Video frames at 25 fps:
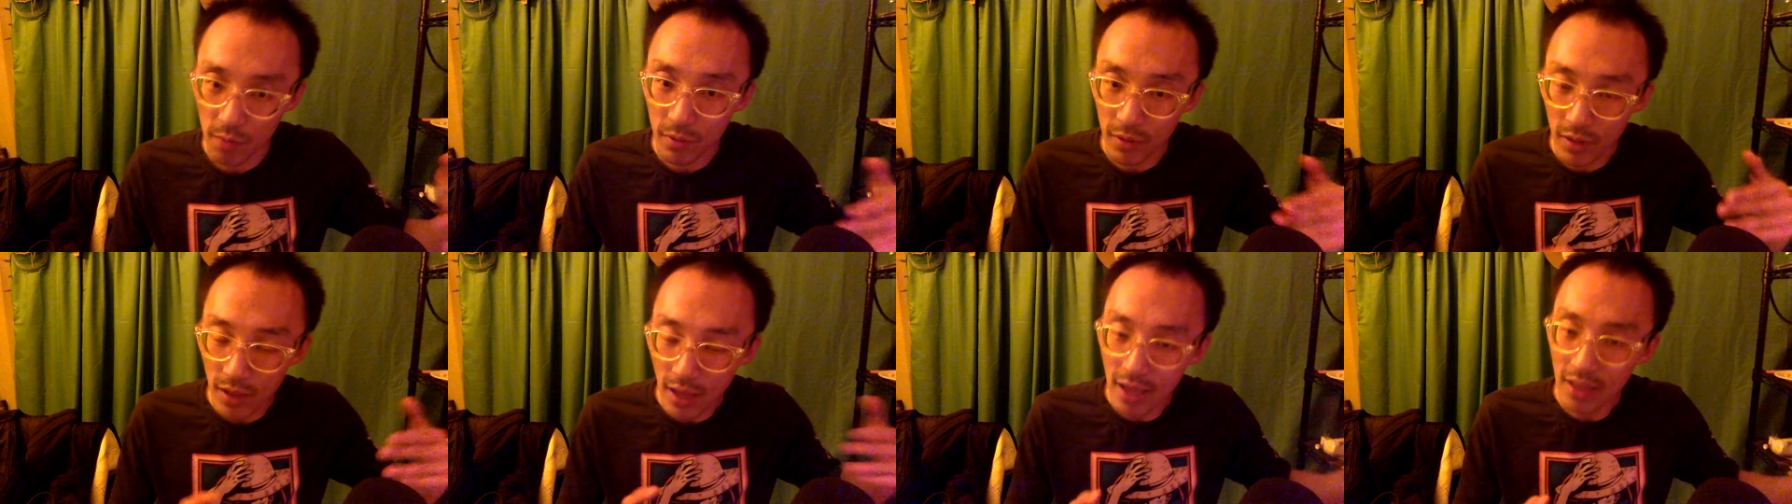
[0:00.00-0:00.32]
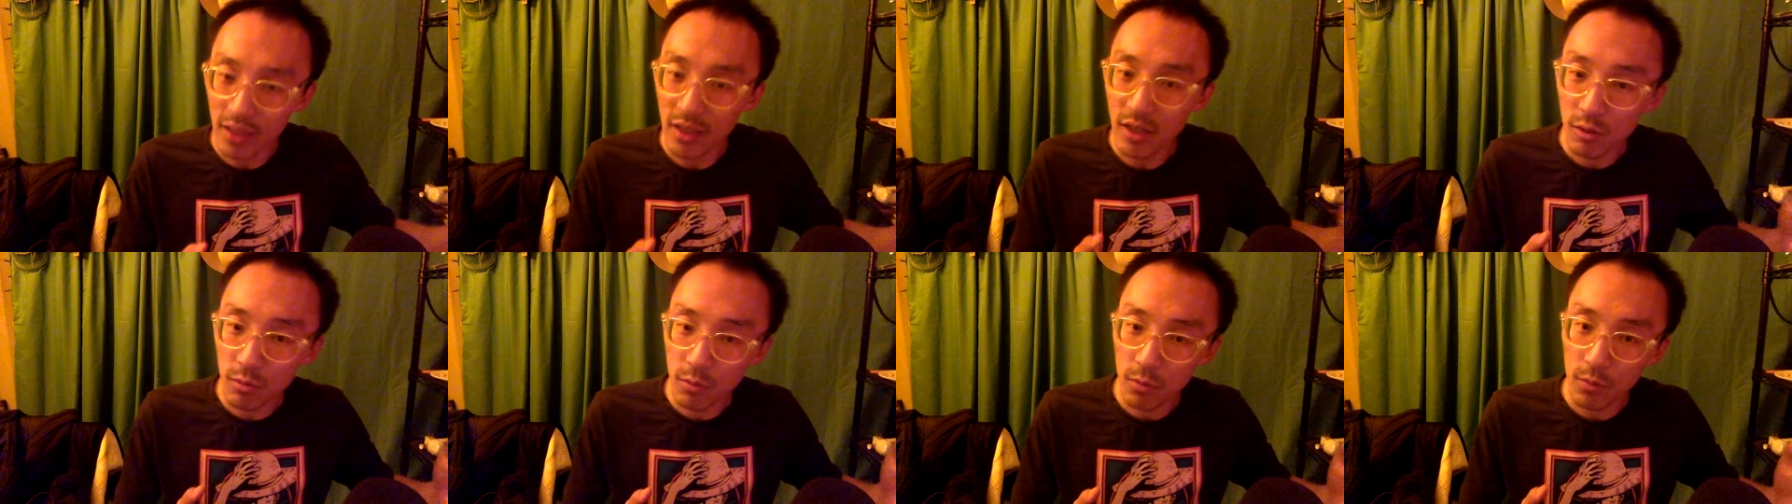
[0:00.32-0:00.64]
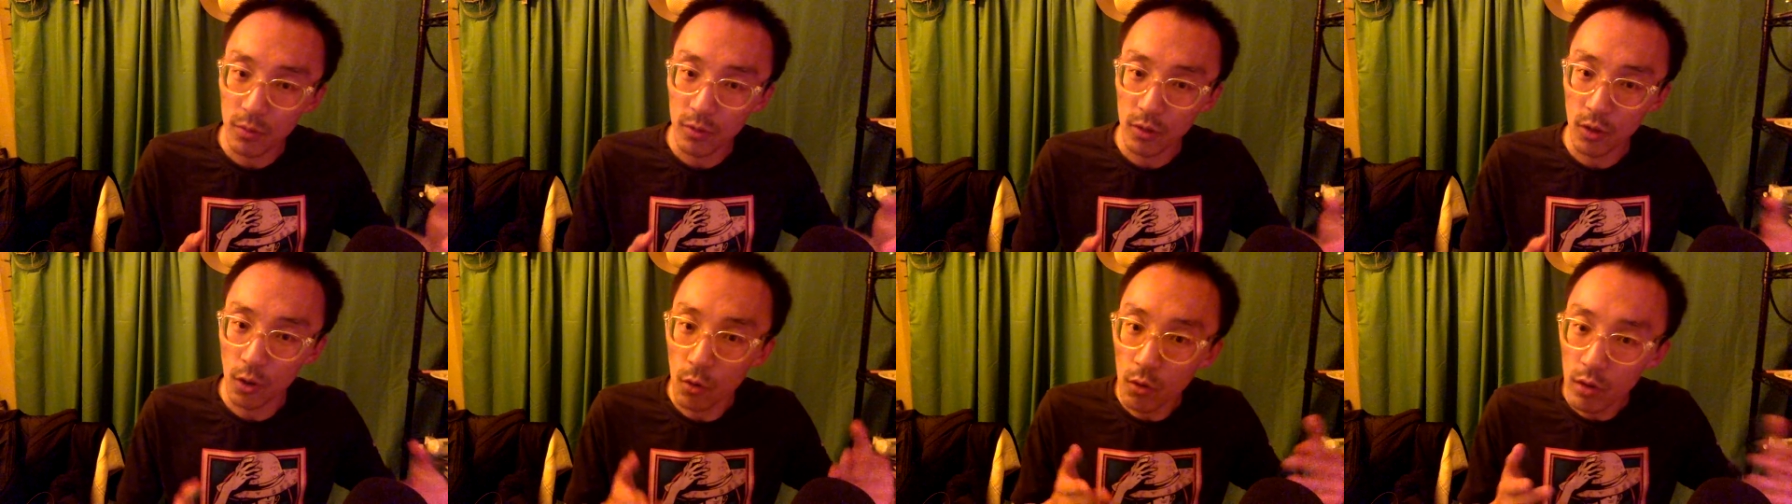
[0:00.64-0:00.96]
But a lot of these
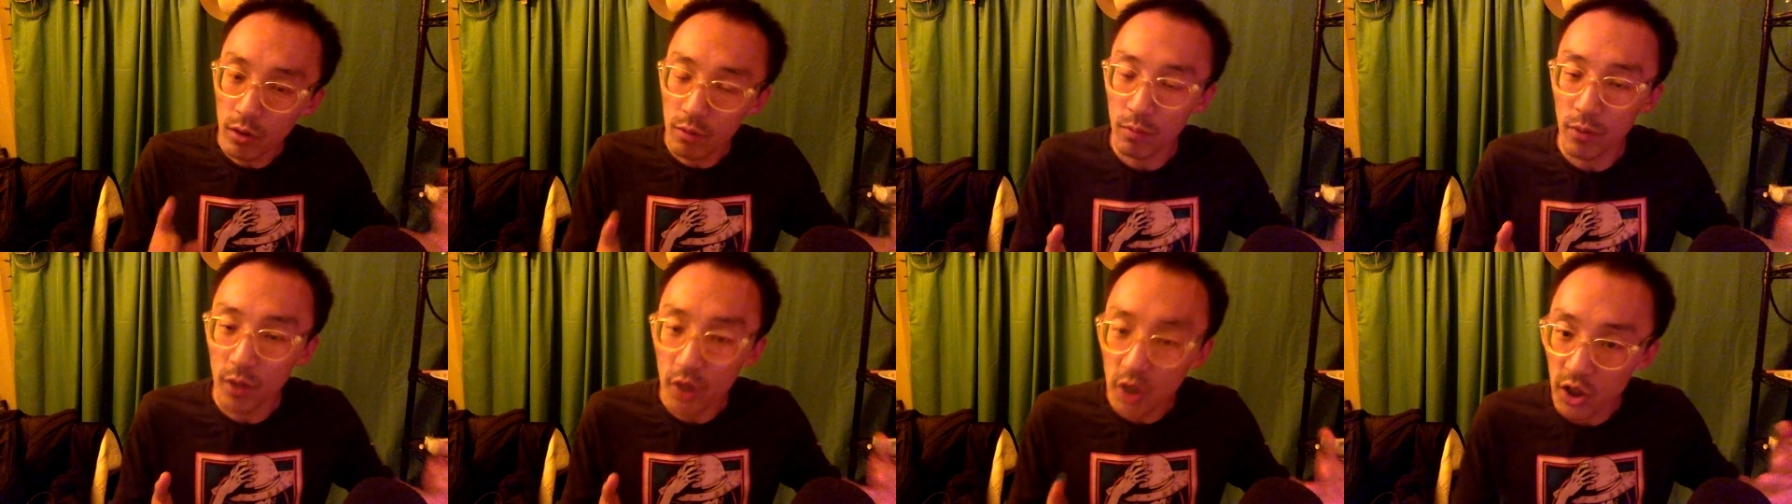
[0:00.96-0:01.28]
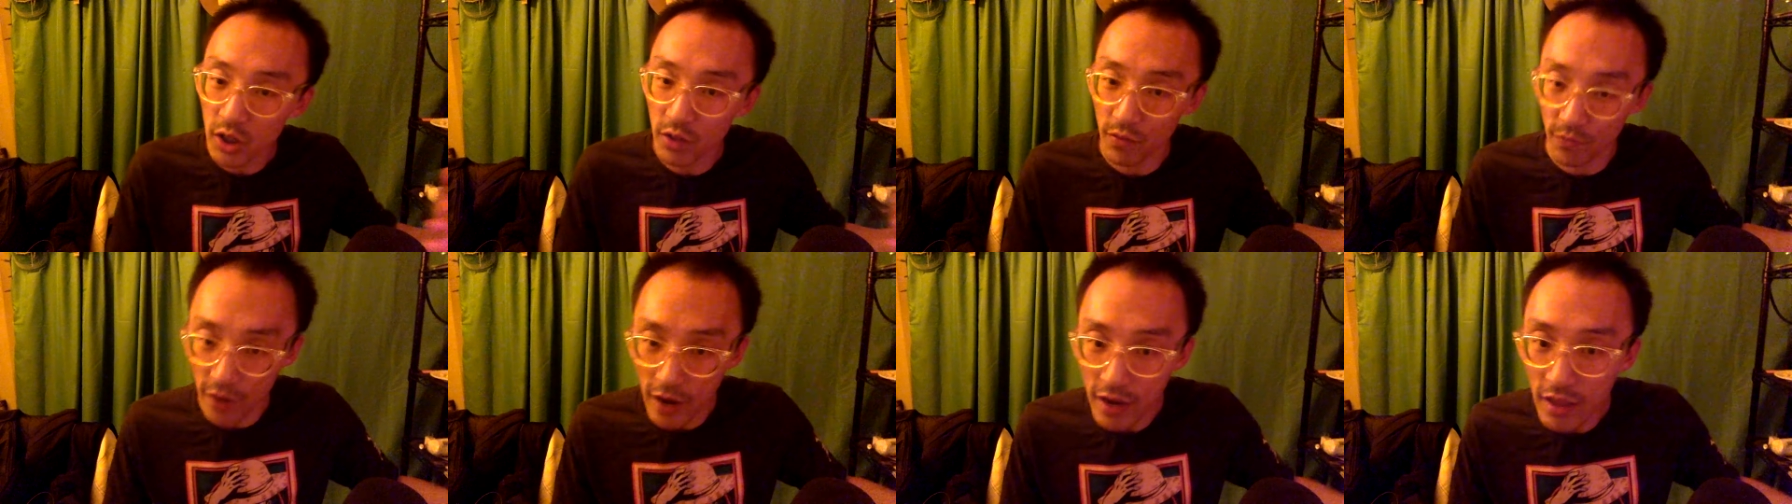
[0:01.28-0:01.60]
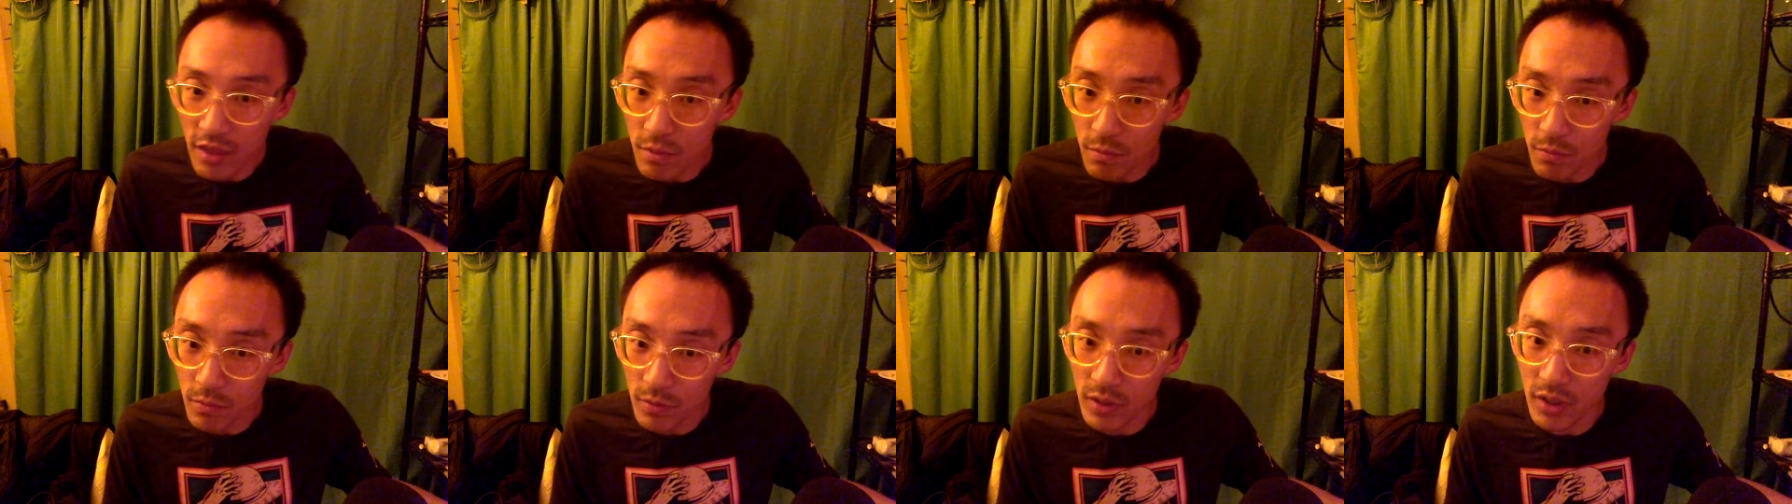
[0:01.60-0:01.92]
people, the only place you could
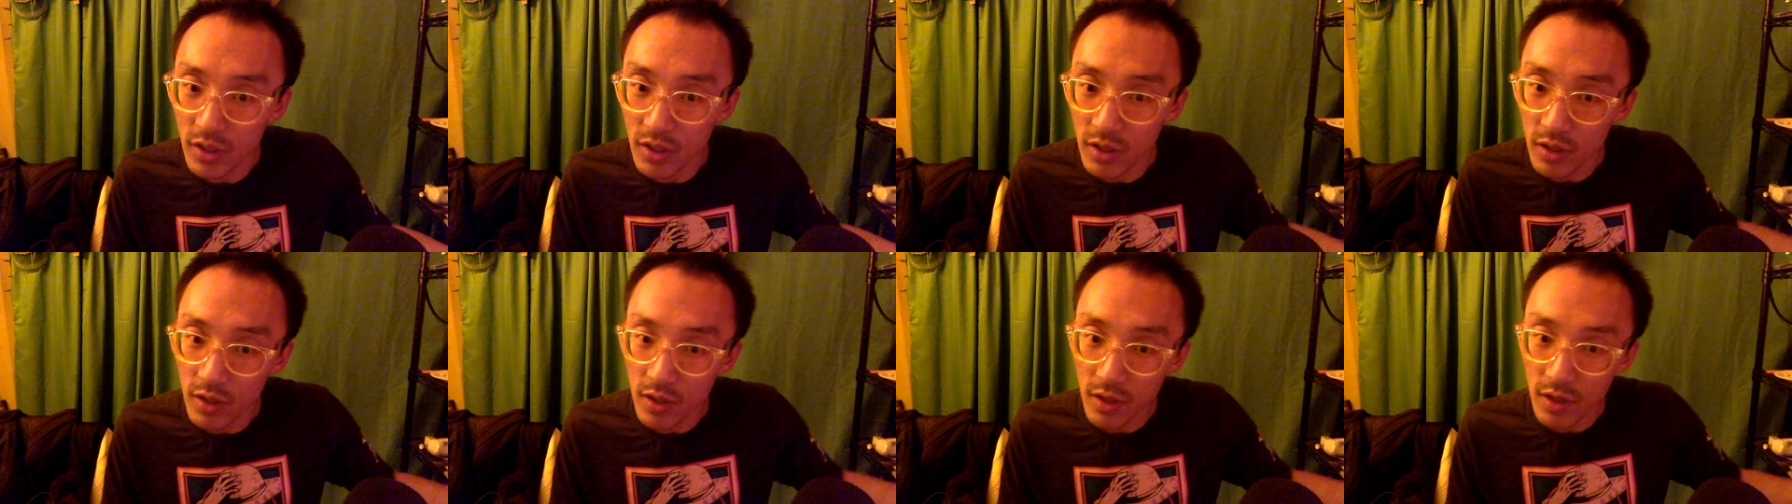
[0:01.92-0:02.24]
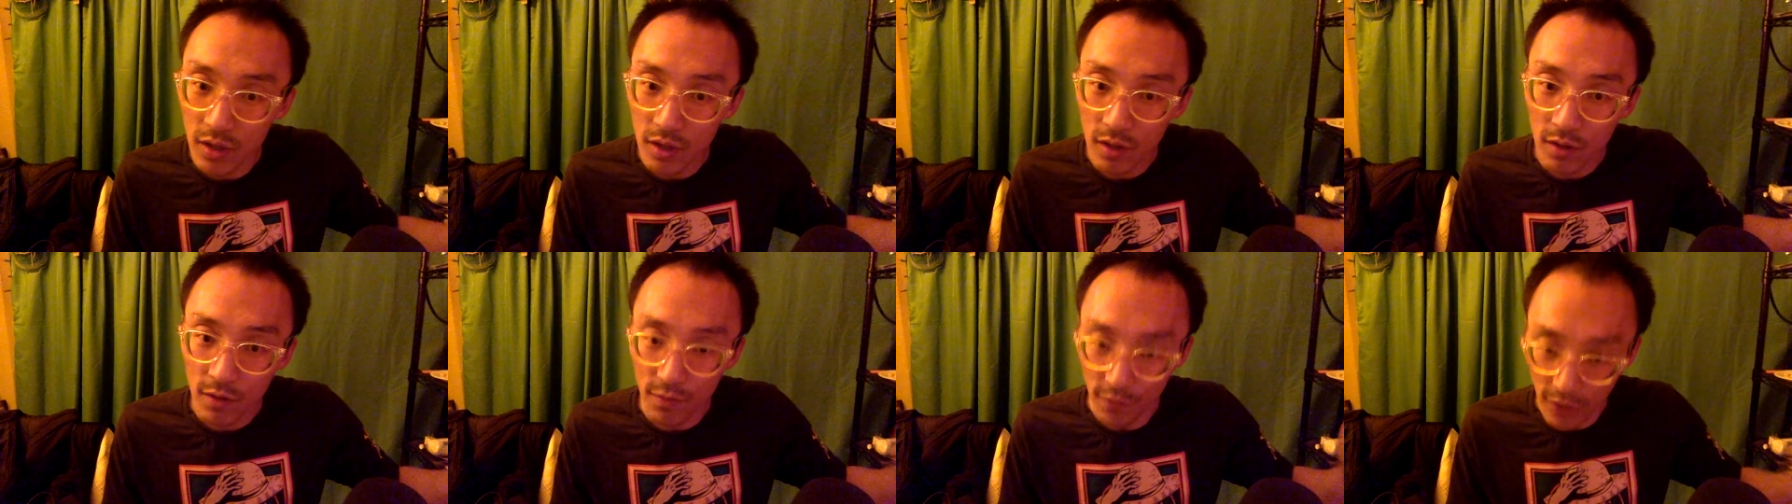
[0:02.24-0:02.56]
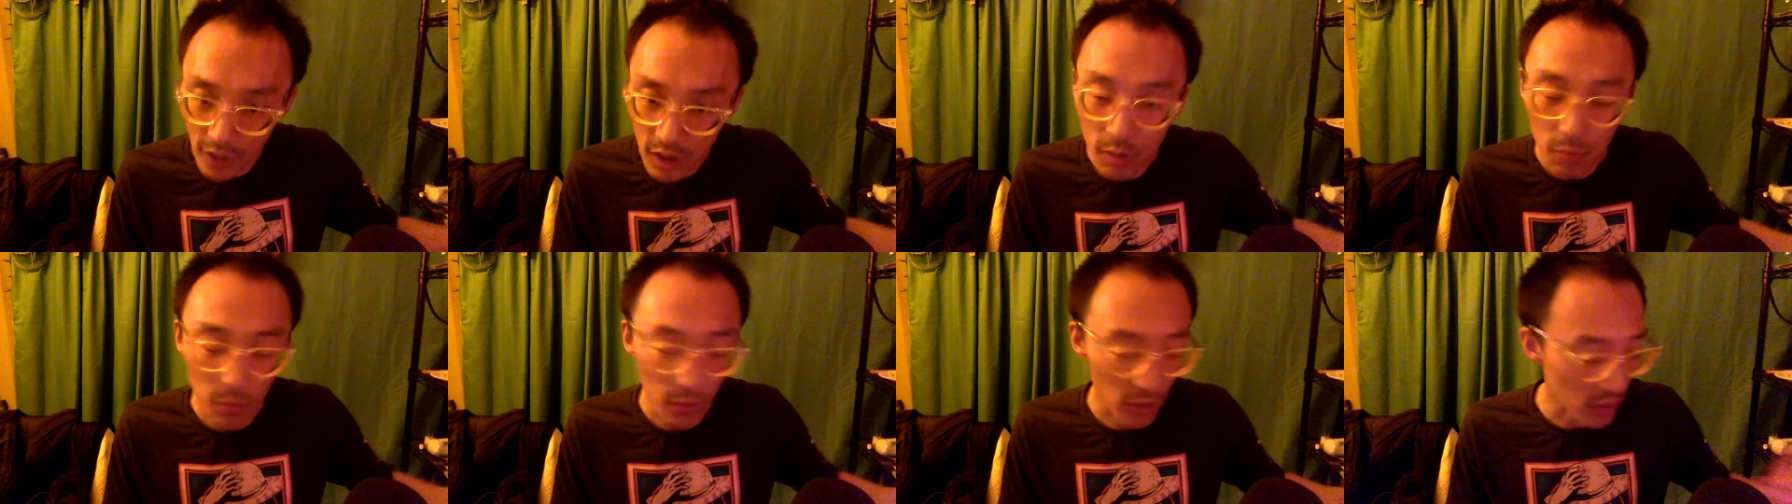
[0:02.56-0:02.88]
find them is
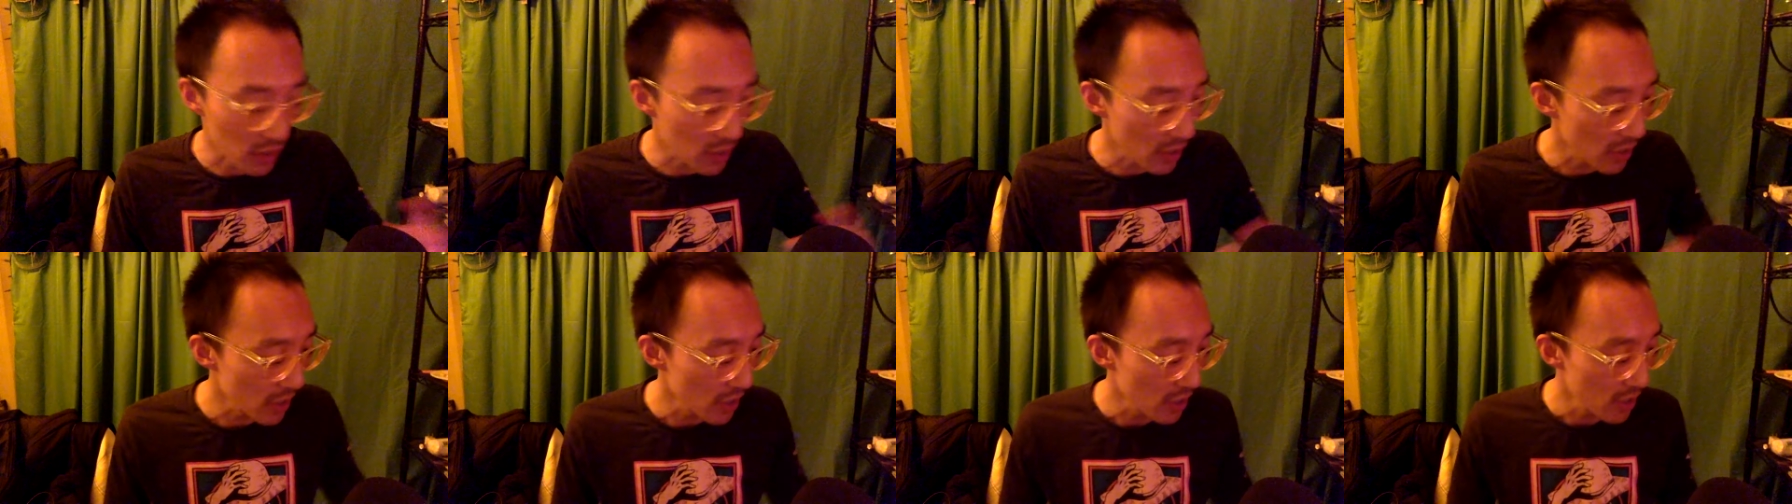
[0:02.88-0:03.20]
Facebook.